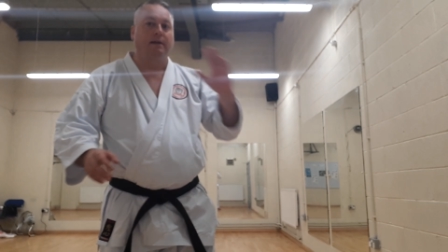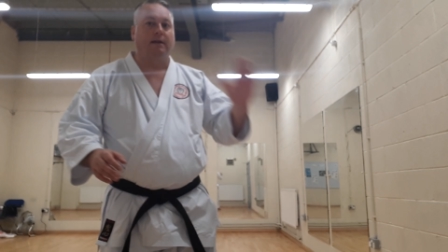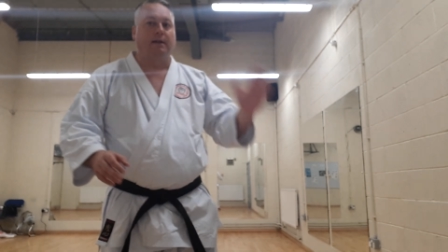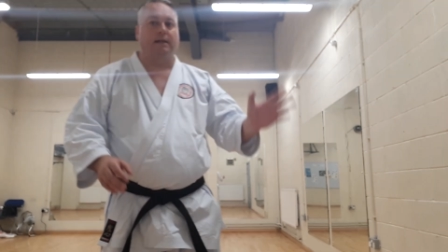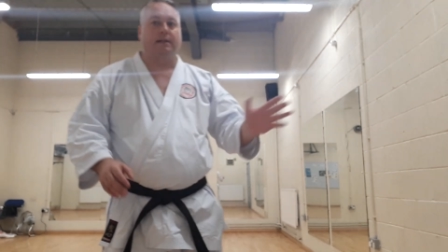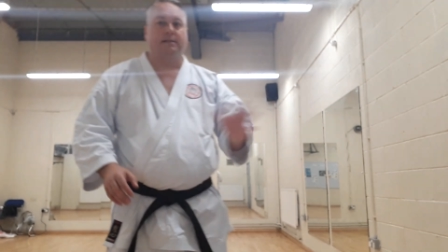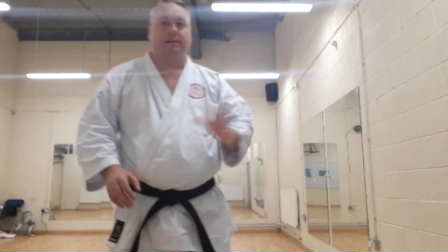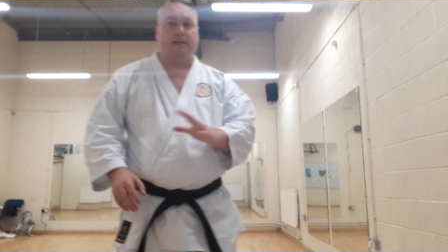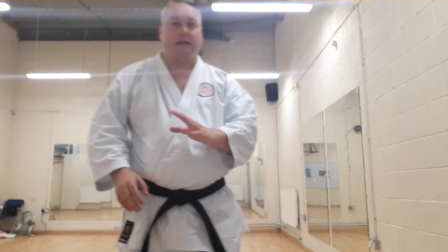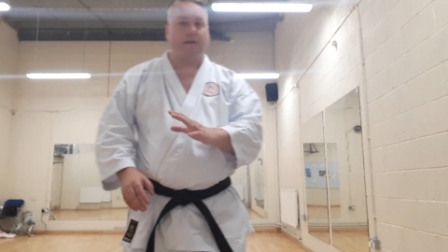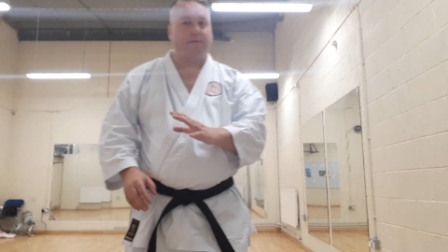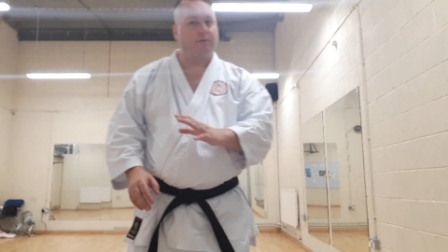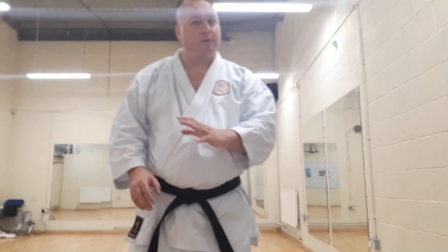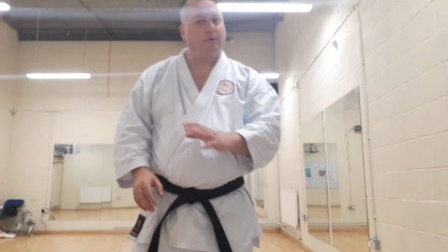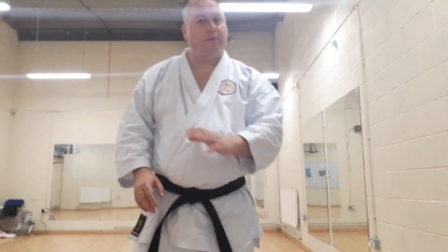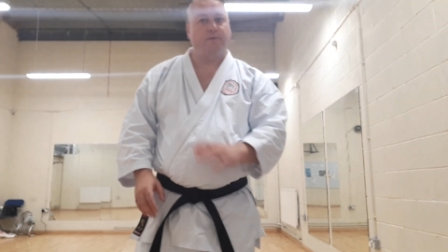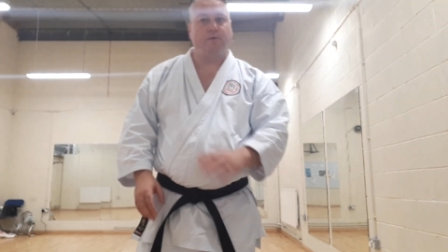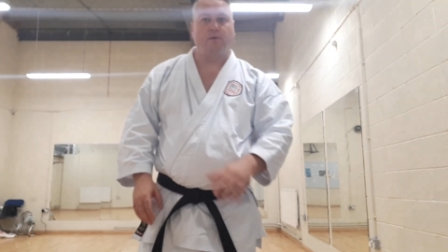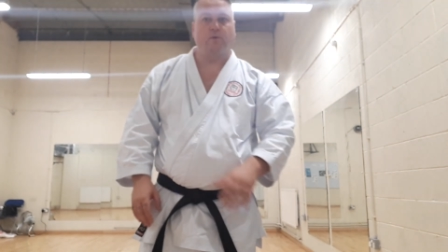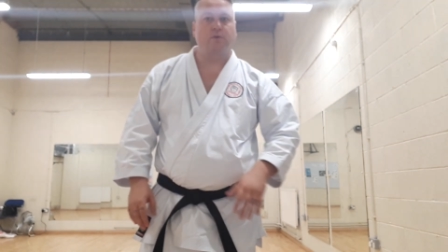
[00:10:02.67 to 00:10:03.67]
it's never a
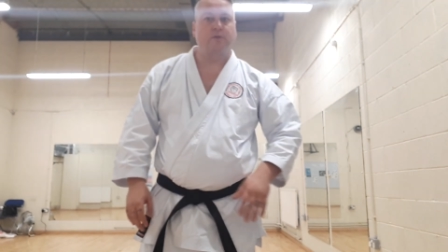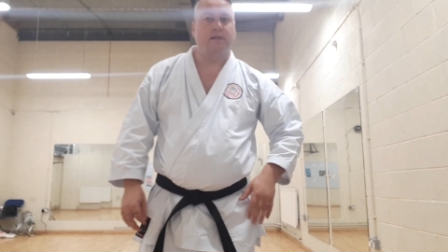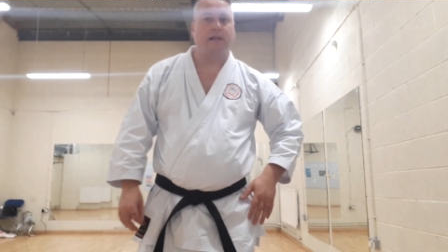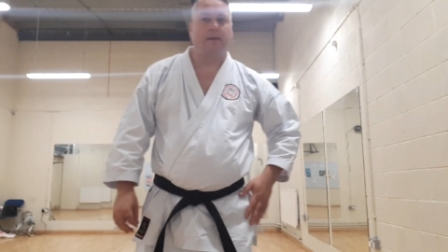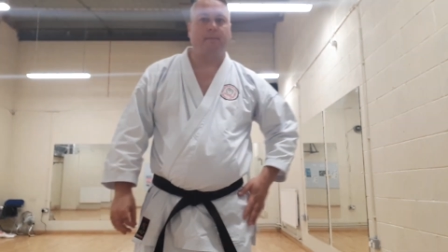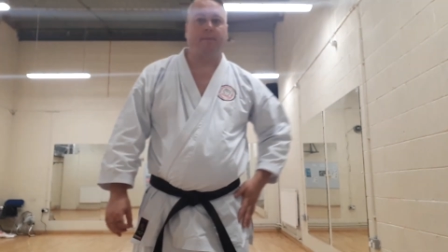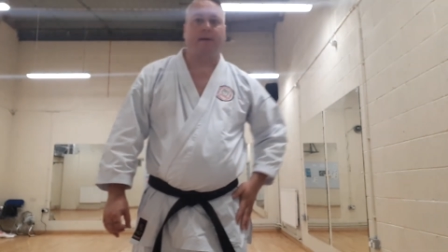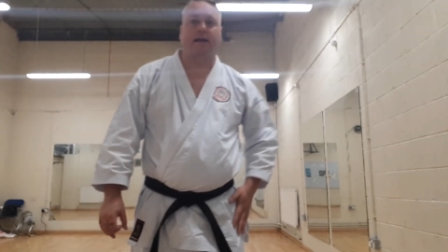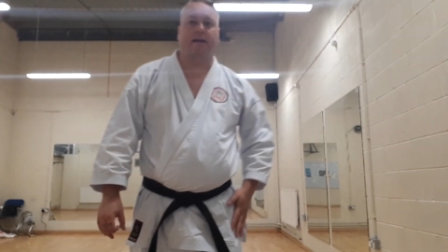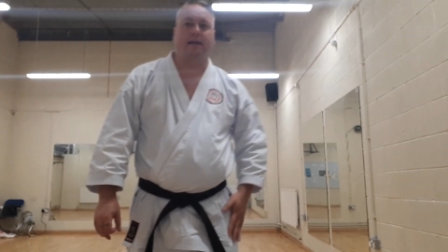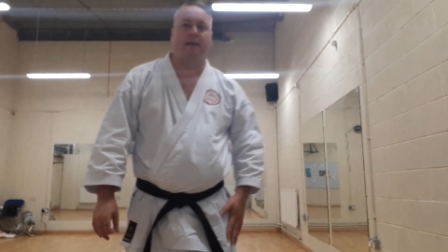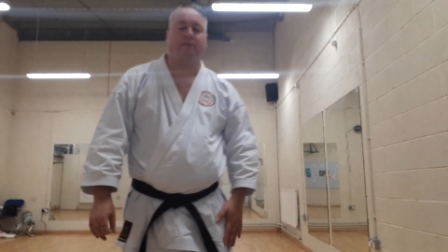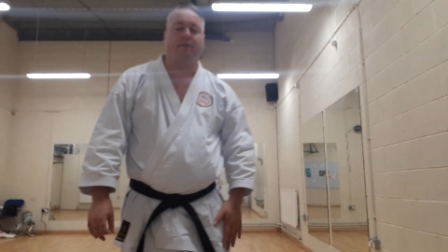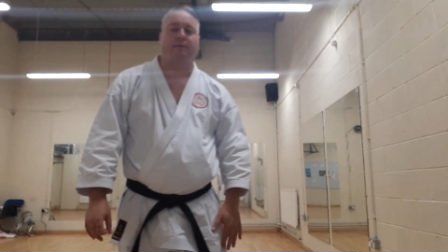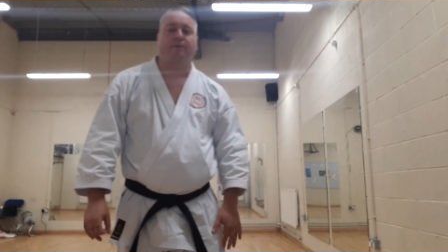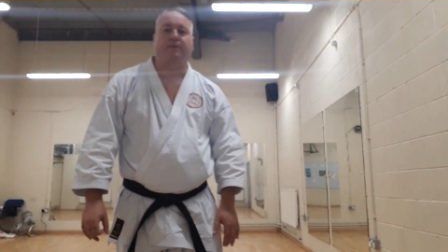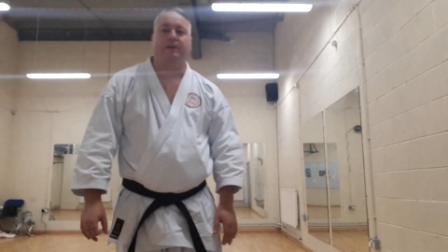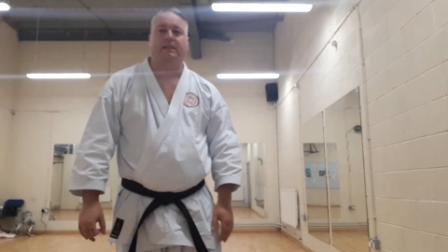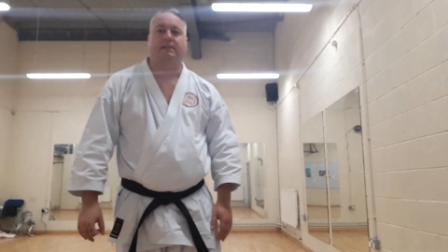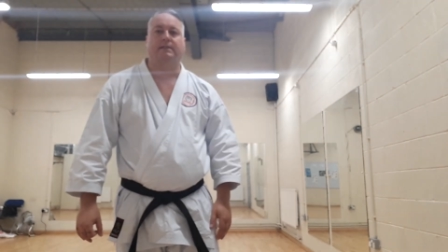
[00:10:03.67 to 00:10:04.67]
full step back, never
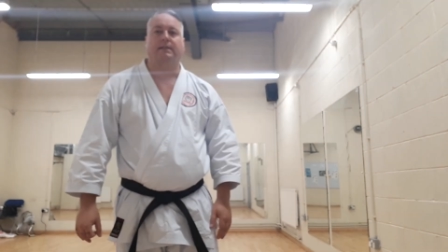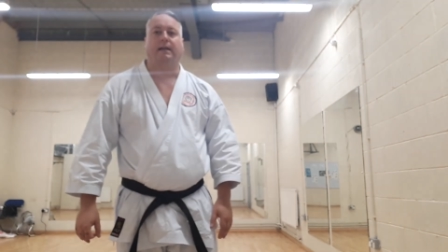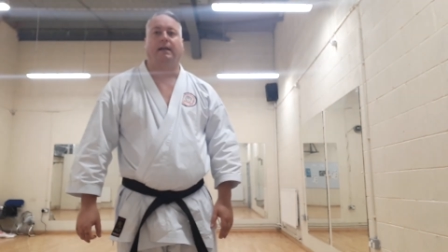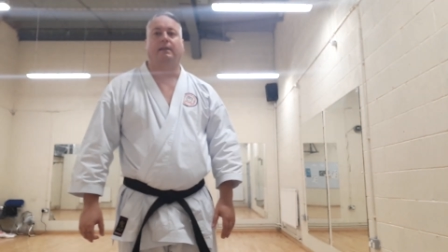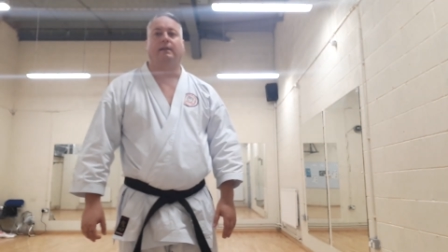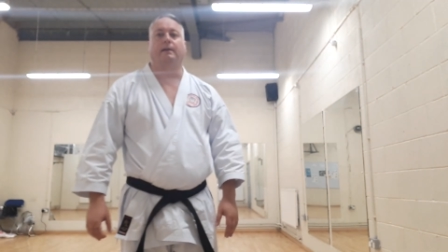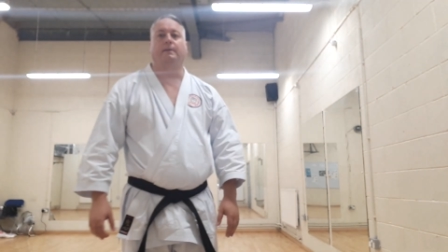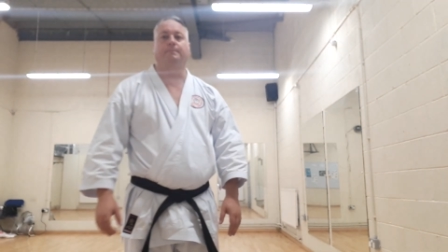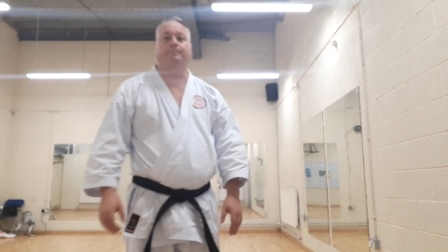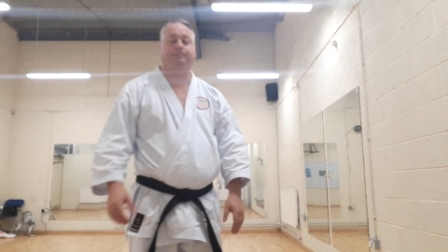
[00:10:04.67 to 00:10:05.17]
feet together.